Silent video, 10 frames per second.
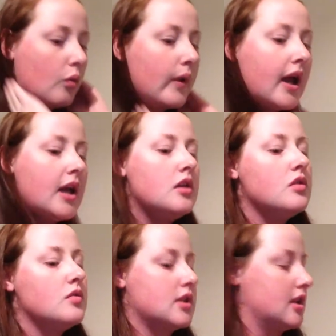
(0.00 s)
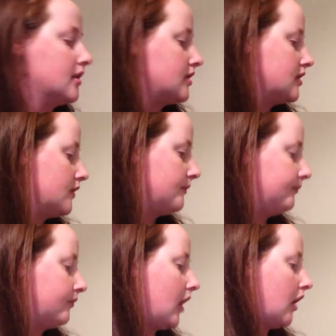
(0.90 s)
when I use this,
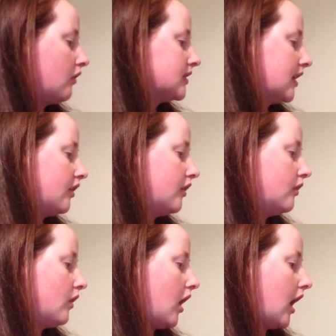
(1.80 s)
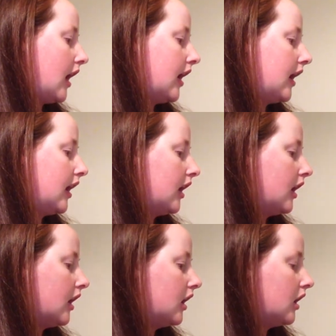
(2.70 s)
I will tell you, I
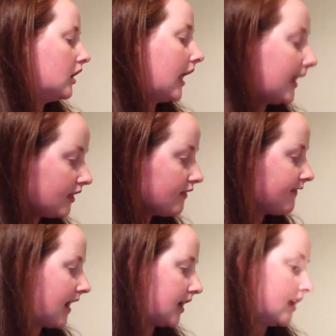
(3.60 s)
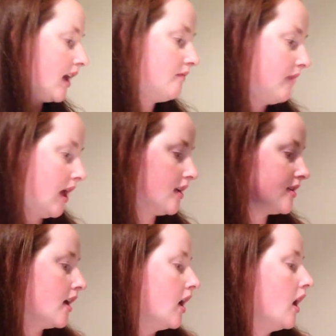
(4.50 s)
like the fact that it
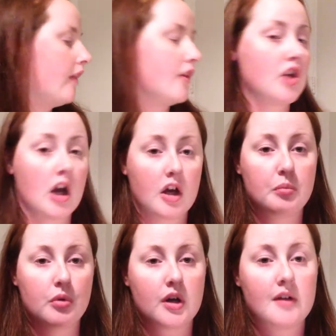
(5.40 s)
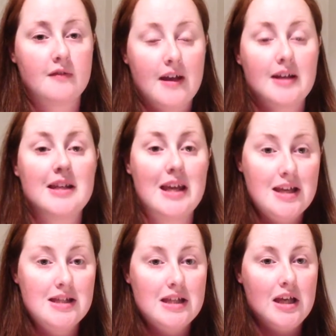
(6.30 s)
makes the checkerboard effect
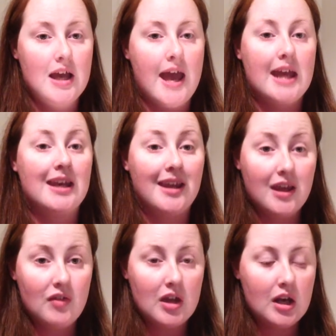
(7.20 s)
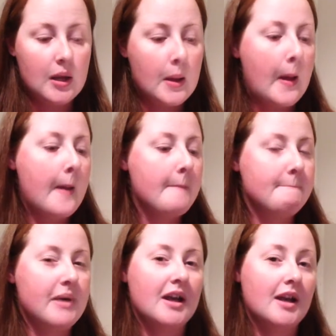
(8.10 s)
easy and even,
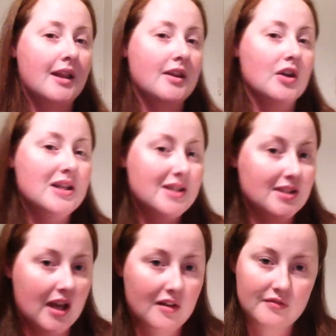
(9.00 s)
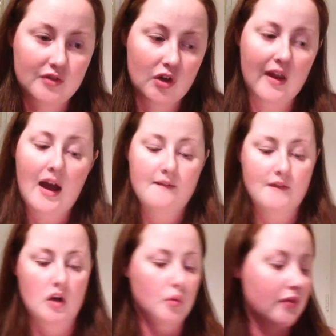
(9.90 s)
but there is a downfall that I
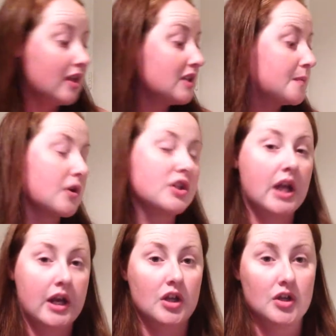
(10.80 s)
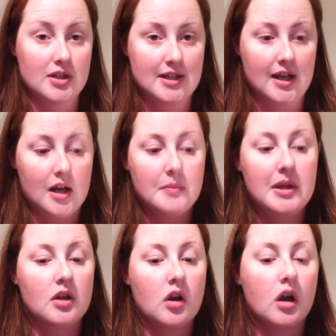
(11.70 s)
found with this particular set. I
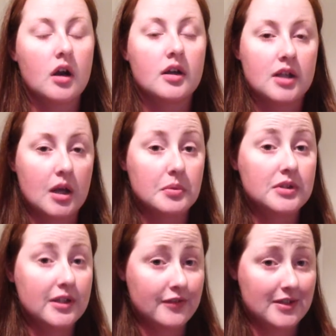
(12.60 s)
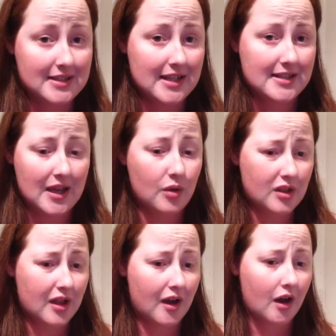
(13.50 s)
mean, there are a couple different sets
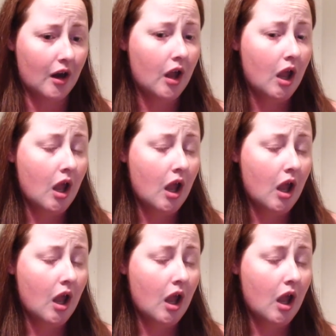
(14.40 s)
out there,